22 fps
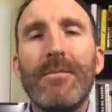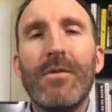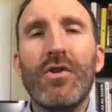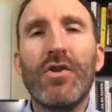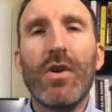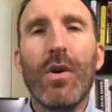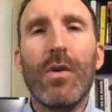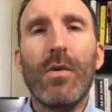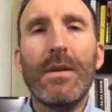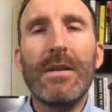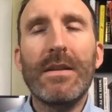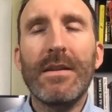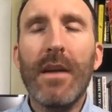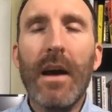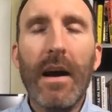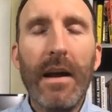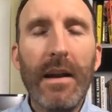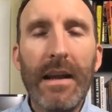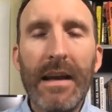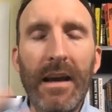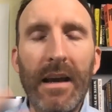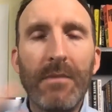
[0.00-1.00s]
So it's
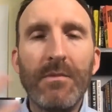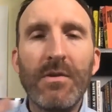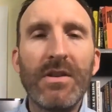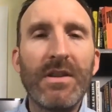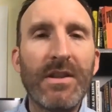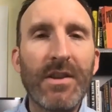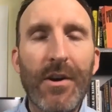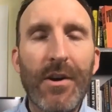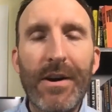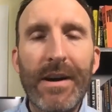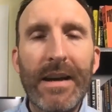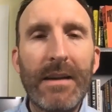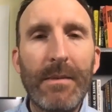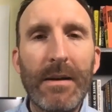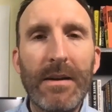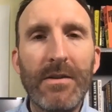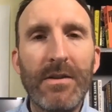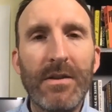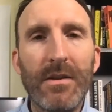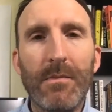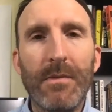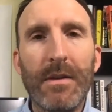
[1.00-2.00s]
not like I'm just talking about
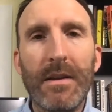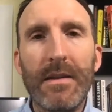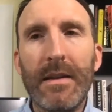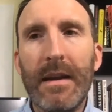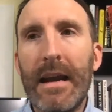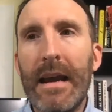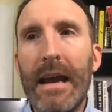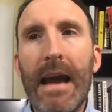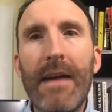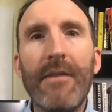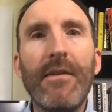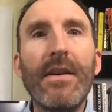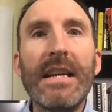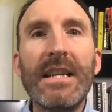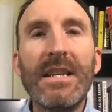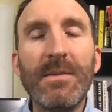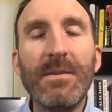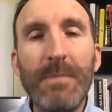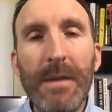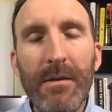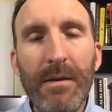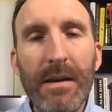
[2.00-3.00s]
something that I haven't
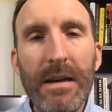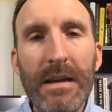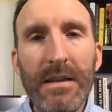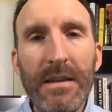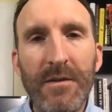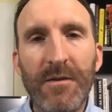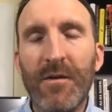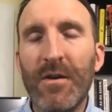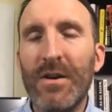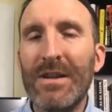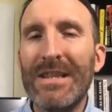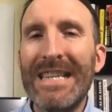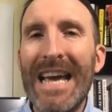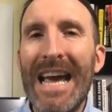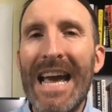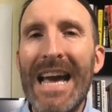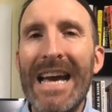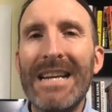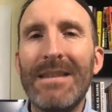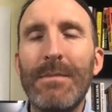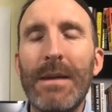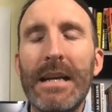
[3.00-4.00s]
experienced
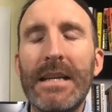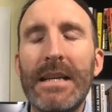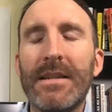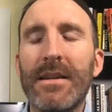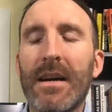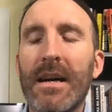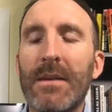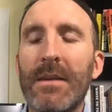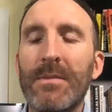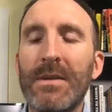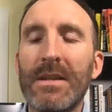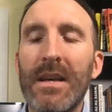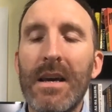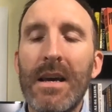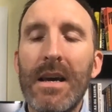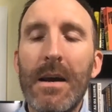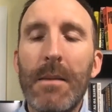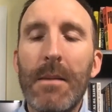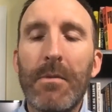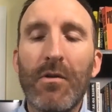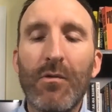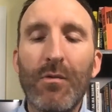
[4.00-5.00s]
firsthand many times.
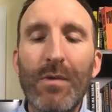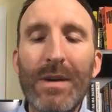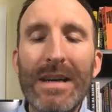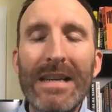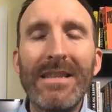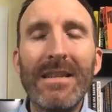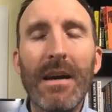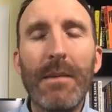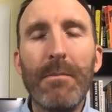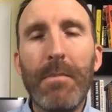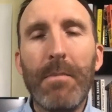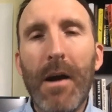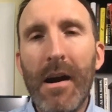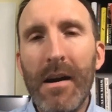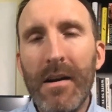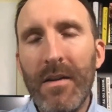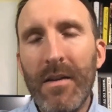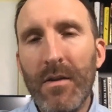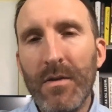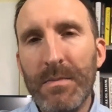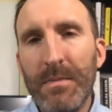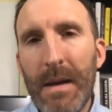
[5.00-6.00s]
But the reason I'm part of
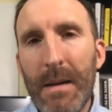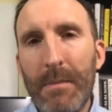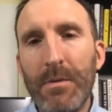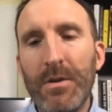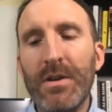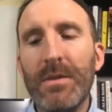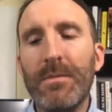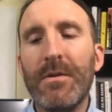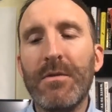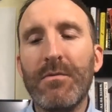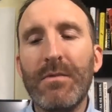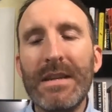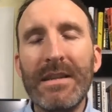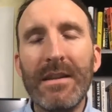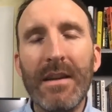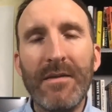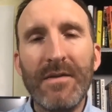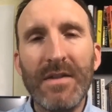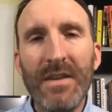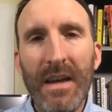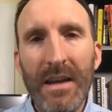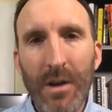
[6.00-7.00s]
those memberships, the reason
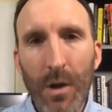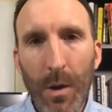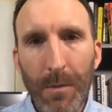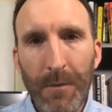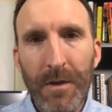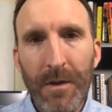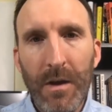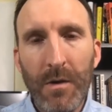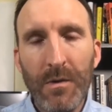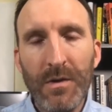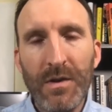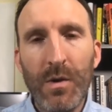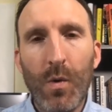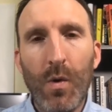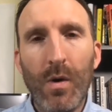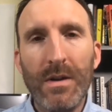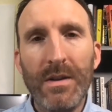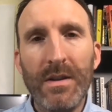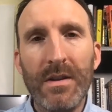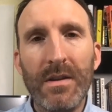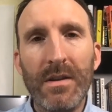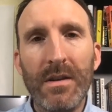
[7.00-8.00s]
I've signed up for those
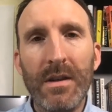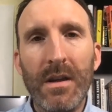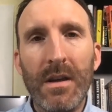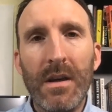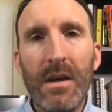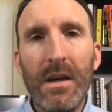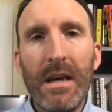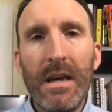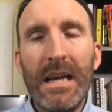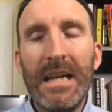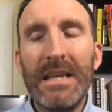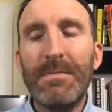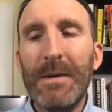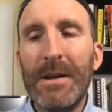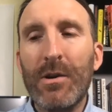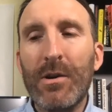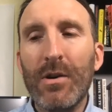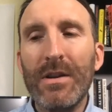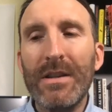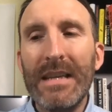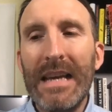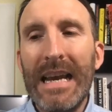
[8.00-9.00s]
courses, is
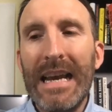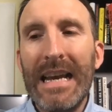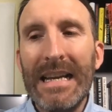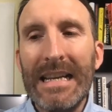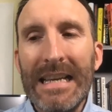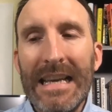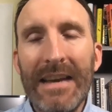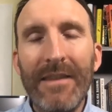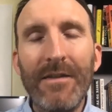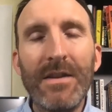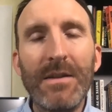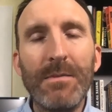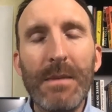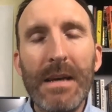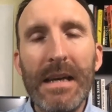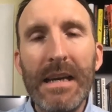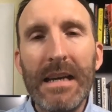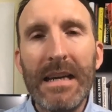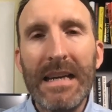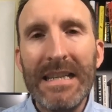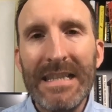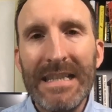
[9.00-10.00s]
because it gives
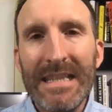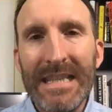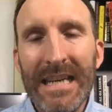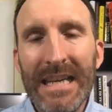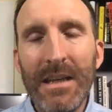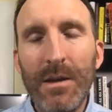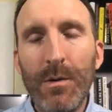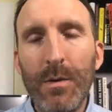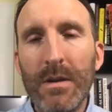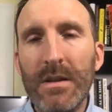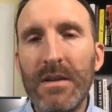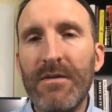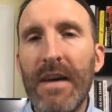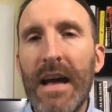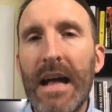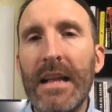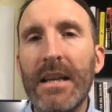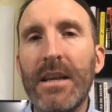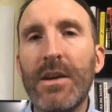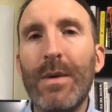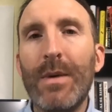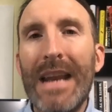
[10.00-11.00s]
me continuous
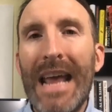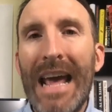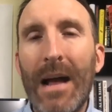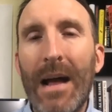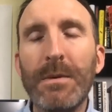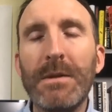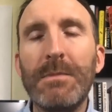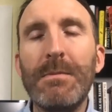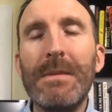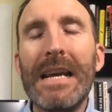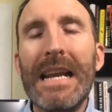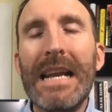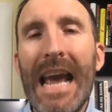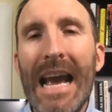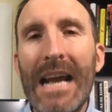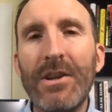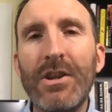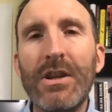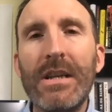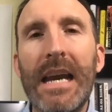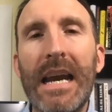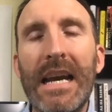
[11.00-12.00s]
value and helps me and
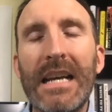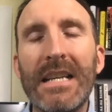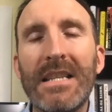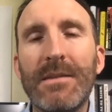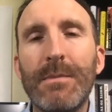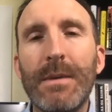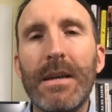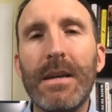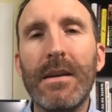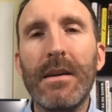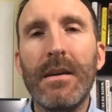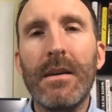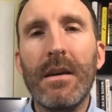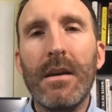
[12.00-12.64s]
educates me